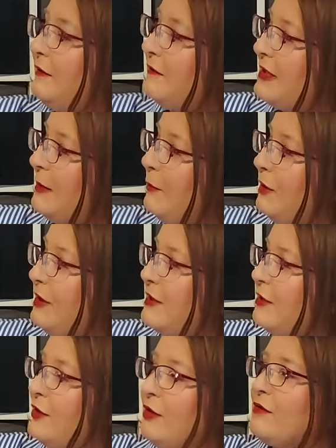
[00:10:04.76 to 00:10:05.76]
if someone is
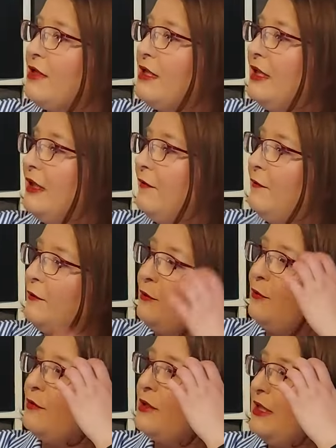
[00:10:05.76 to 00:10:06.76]
close enough
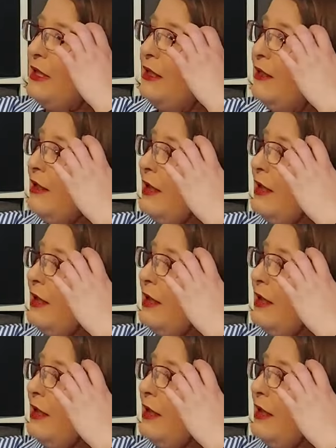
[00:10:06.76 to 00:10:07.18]
to see it